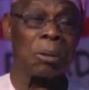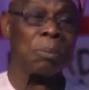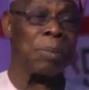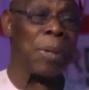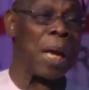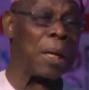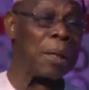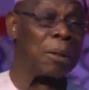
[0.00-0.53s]

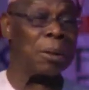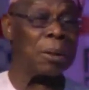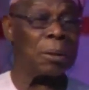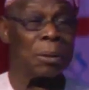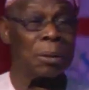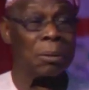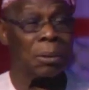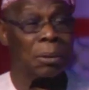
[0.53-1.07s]
by
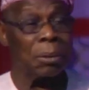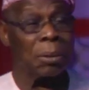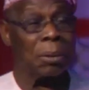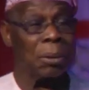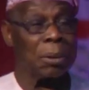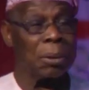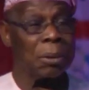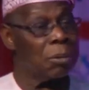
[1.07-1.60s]

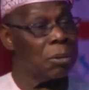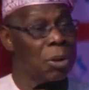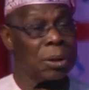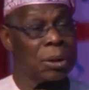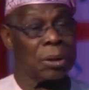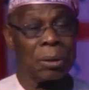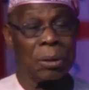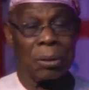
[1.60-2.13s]
what
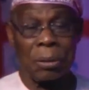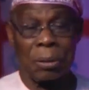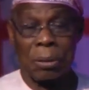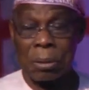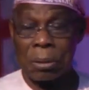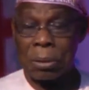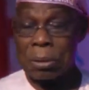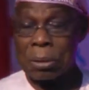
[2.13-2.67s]

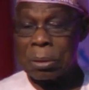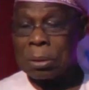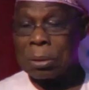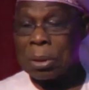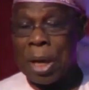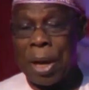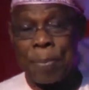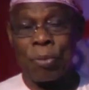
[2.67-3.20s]

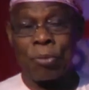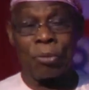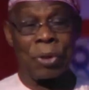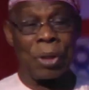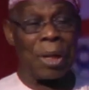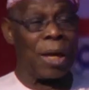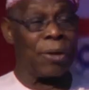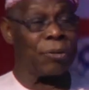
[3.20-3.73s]
happened
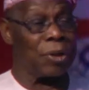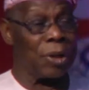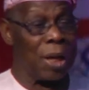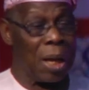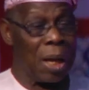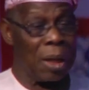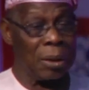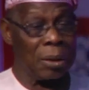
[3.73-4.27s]
last year,
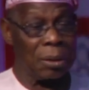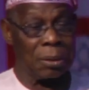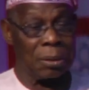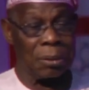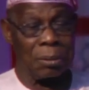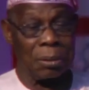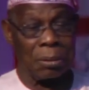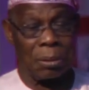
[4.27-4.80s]

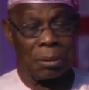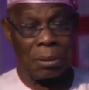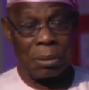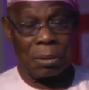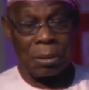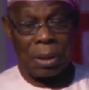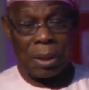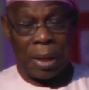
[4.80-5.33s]

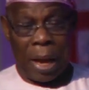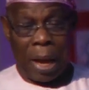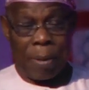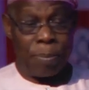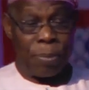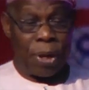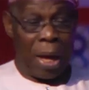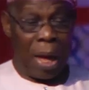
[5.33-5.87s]

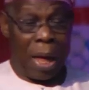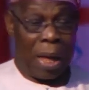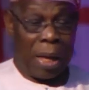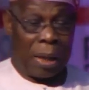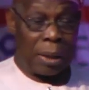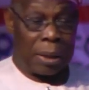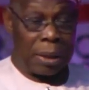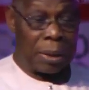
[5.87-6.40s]

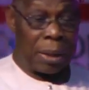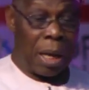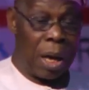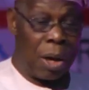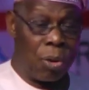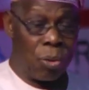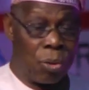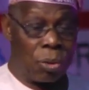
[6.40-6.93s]
Gambia in
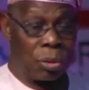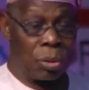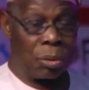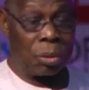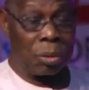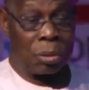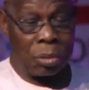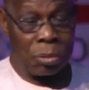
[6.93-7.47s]
our
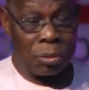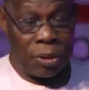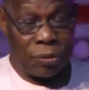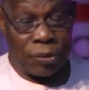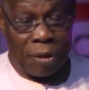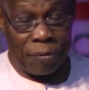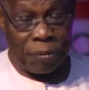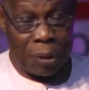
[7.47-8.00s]
own
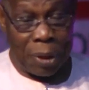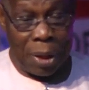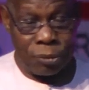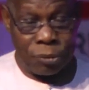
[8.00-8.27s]
West African